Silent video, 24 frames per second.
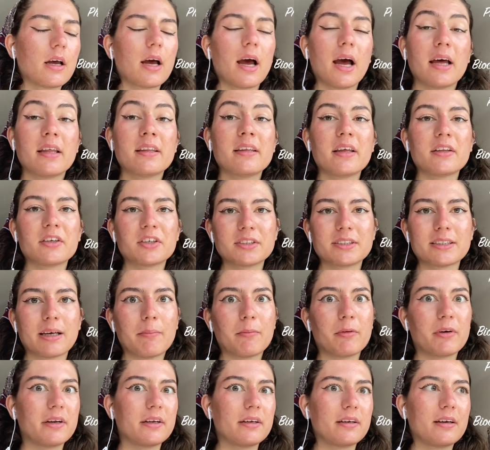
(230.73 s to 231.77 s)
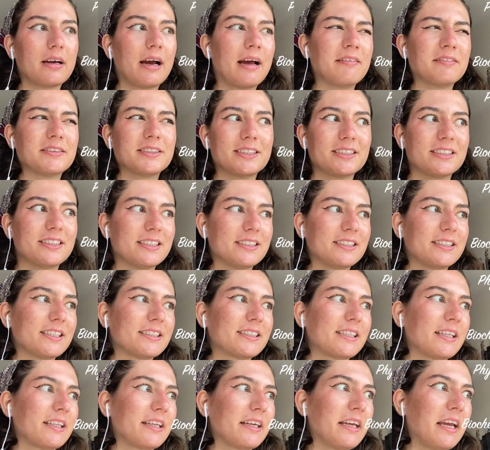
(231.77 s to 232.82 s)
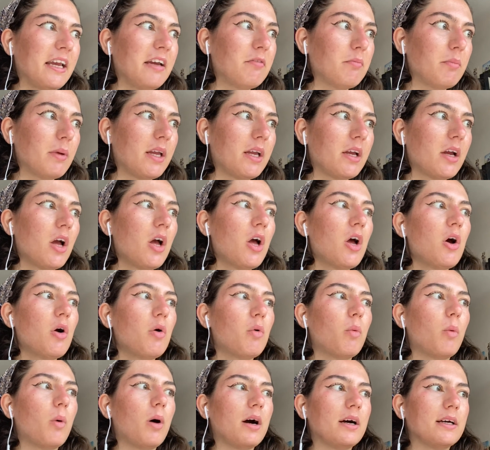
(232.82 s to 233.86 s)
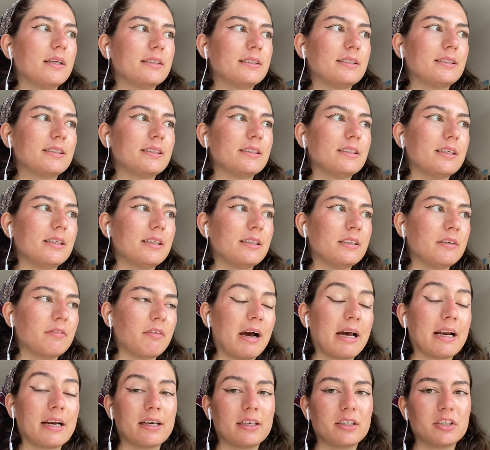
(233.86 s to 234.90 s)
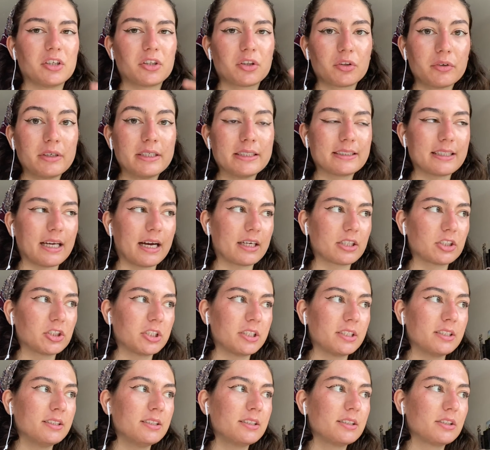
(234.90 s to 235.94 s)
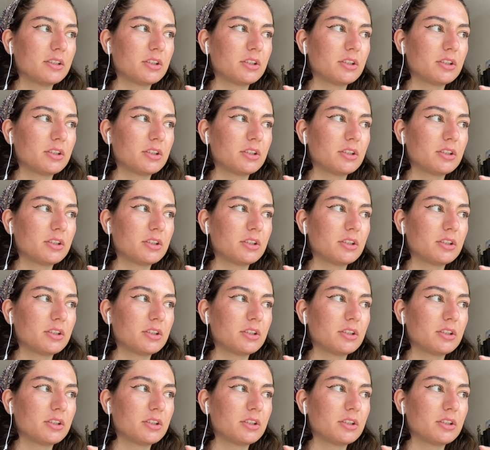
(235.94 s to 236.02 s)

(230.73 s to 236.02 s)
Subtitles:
The other summary kind of statistics that they gave me was divided into 3 sections.